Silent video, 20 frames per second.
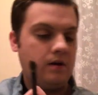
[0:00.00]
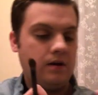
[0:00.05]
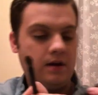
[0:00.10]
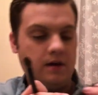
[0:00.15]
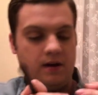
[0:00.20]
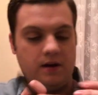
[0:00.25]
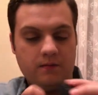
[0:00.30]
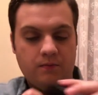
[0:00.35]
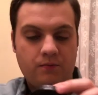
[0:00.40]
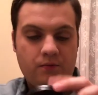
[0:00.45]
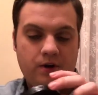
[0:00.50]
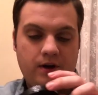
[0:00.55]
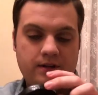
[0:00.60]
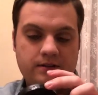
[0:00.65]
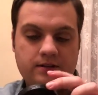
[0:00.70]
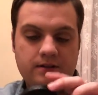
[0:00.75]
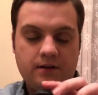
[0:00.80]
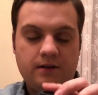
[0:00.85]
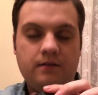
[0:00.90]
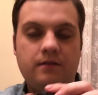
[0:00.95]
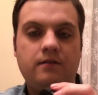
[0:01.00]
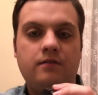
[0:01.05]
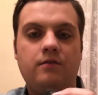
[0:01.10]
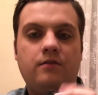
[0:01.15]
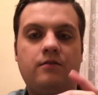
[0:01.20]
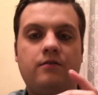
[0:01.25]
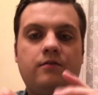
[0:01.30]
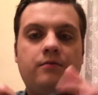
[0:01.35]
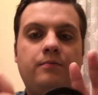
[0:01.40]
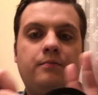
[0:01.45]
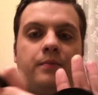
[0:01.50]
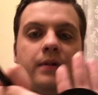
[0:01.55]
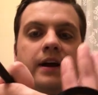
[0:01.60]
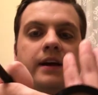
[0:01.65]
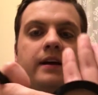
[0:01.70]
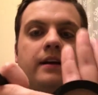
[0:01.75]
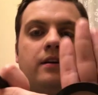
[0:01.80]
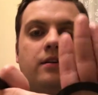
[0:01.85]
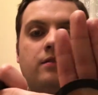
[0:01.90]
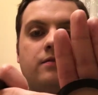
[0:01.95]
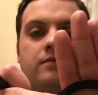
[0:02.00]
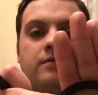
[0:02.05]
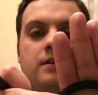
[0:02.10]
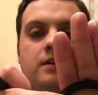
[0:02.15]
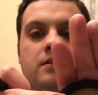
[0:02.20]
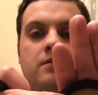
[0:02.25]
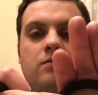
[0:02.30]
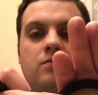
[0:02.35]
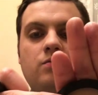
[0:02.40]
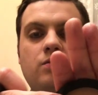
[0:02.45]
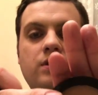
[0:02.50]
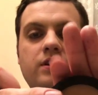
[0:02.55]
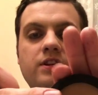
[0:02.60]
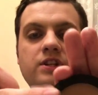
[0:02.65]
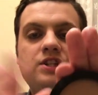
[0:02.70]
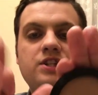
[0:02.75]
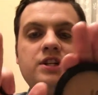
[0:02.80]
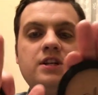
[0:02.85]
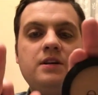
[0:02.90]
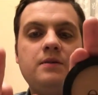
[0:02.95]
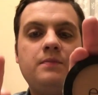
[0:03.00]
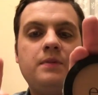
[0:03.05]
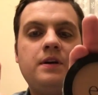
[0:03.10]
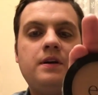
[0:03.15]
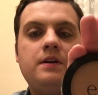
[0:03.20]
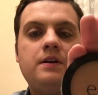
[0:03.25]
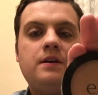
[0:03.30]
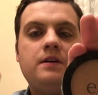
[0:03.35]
Okay, bronzer by e.l.f. Really cheap.